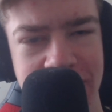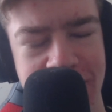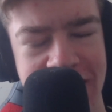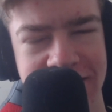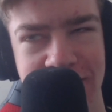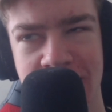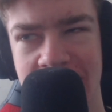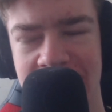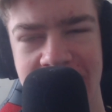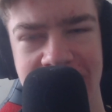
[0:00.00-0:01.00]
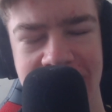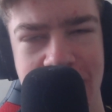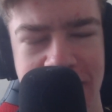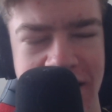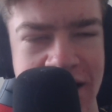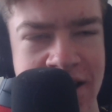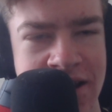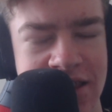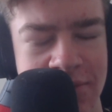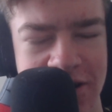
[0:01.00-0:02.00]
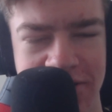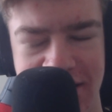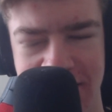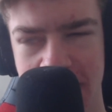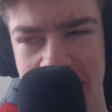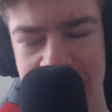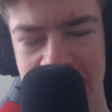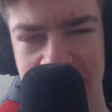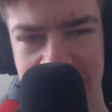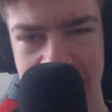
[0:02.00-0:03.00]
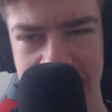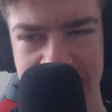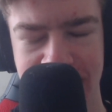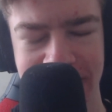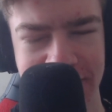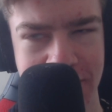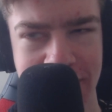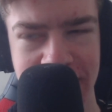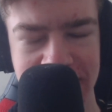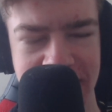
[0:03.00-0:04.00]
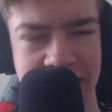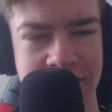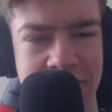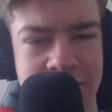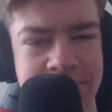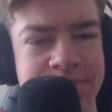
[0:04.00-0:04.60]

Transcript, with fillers: Space is fascinating, and I think Lemmino's done a lot of videos on space and he finds it quite fascinating too.